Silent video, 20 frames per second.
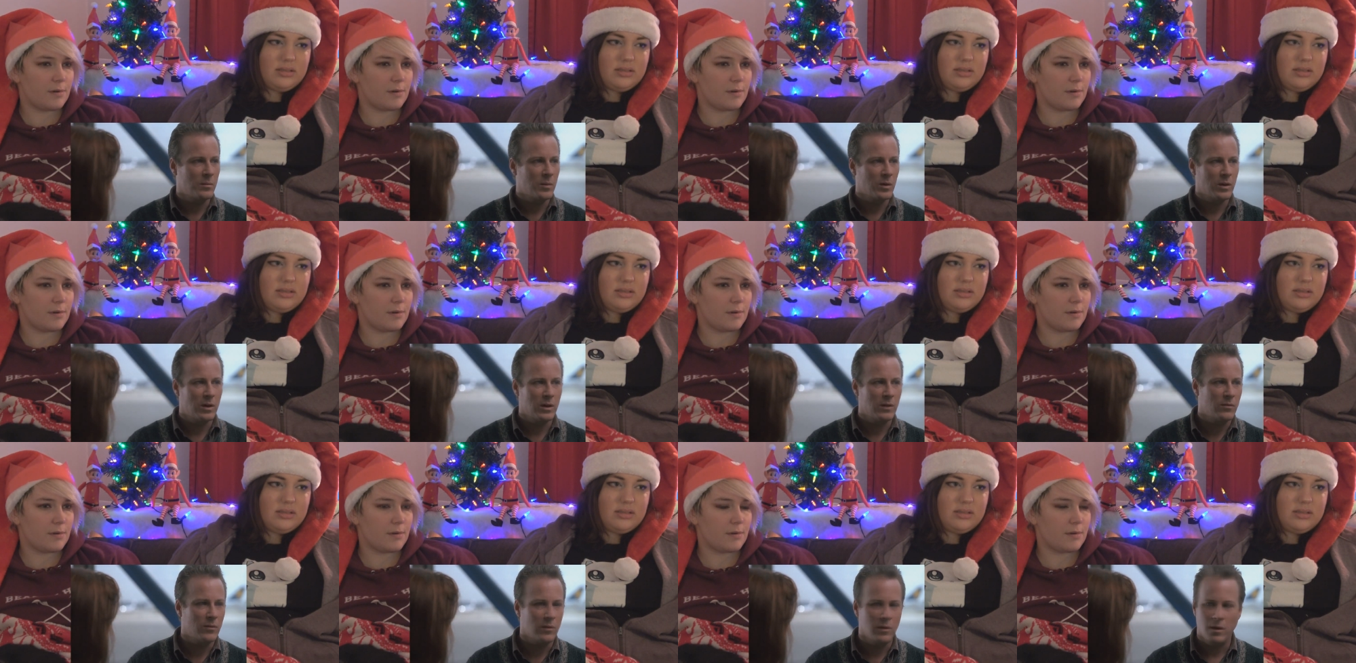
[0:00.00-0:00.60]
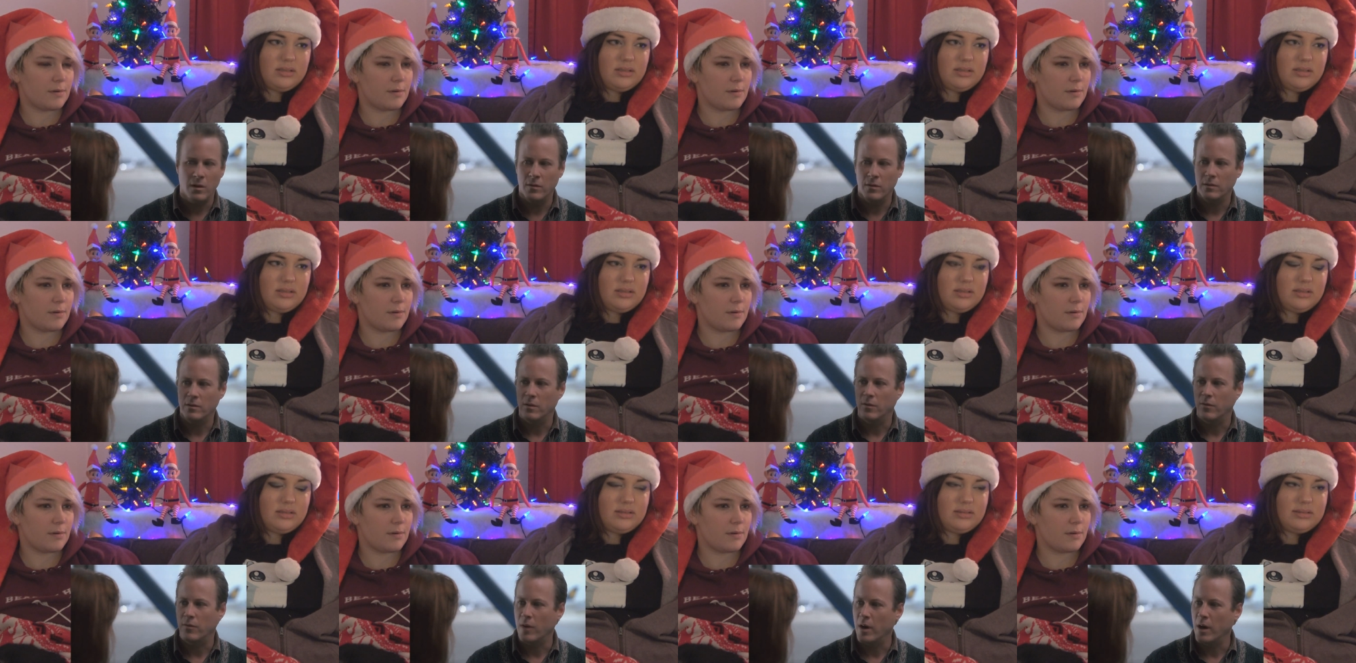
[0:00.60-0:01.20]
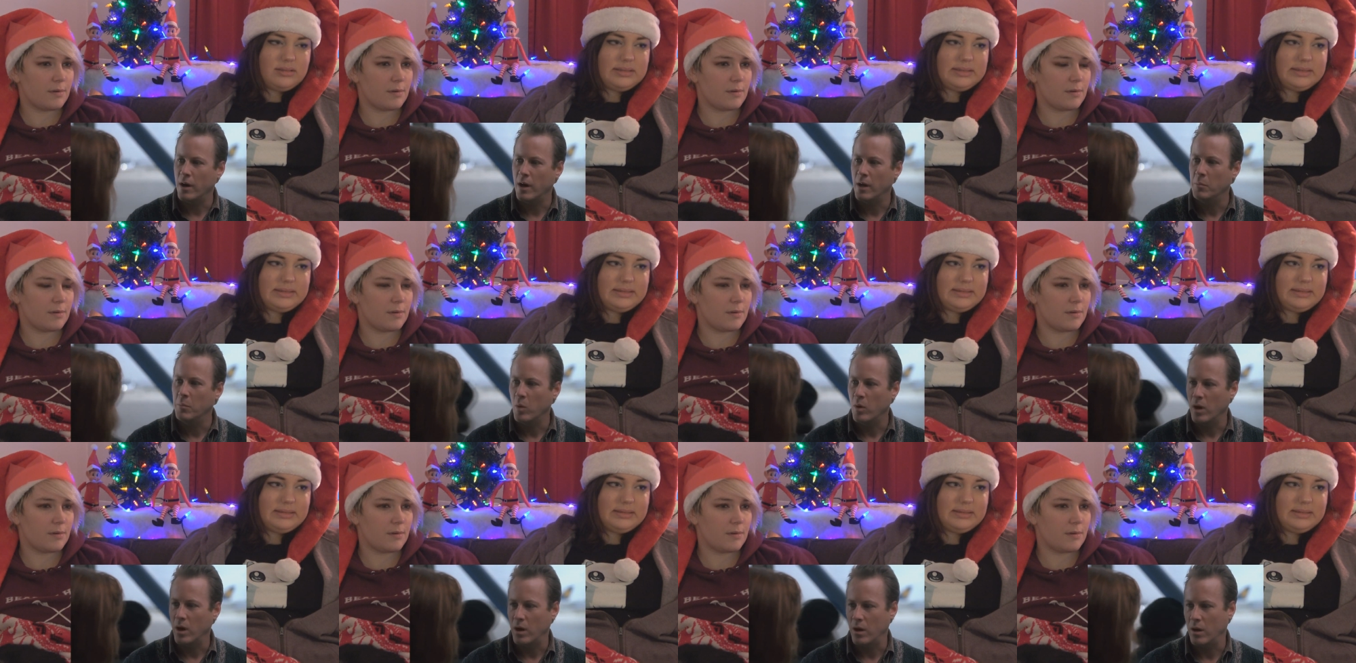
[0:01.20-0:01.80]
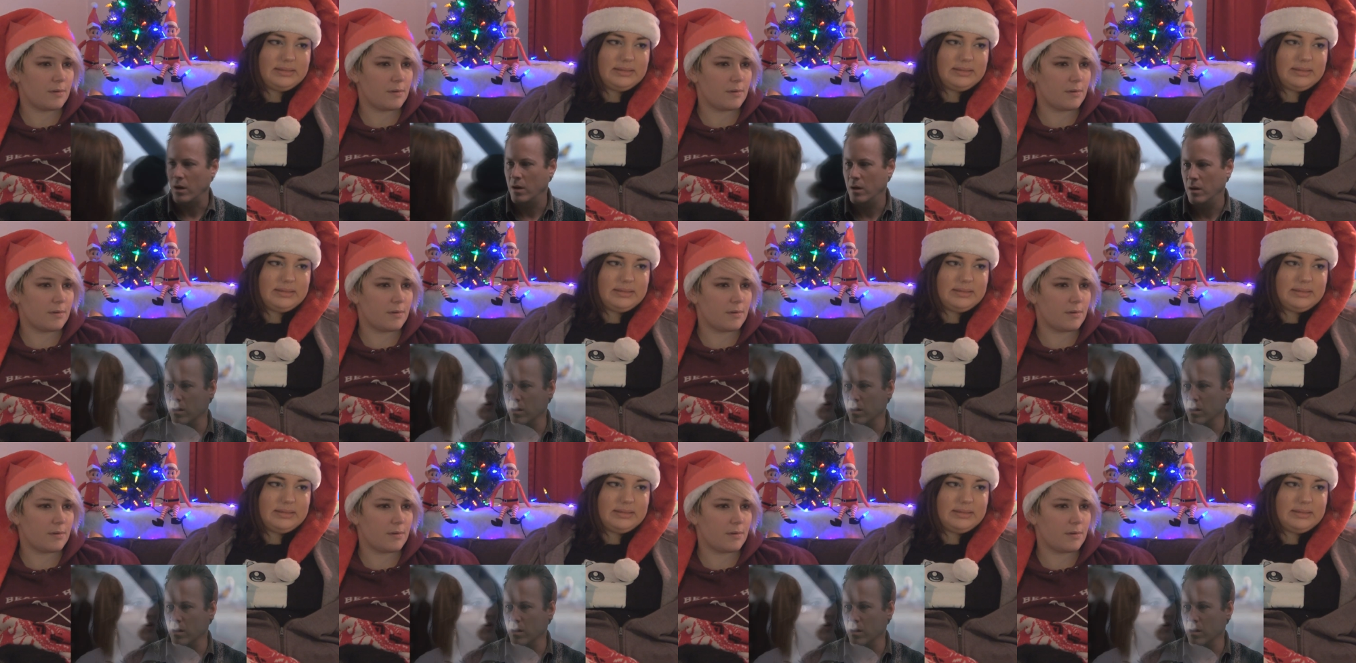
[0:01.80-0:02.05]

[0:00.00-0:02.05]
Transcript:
Speaker 1: a booking for all of us on Friday morning.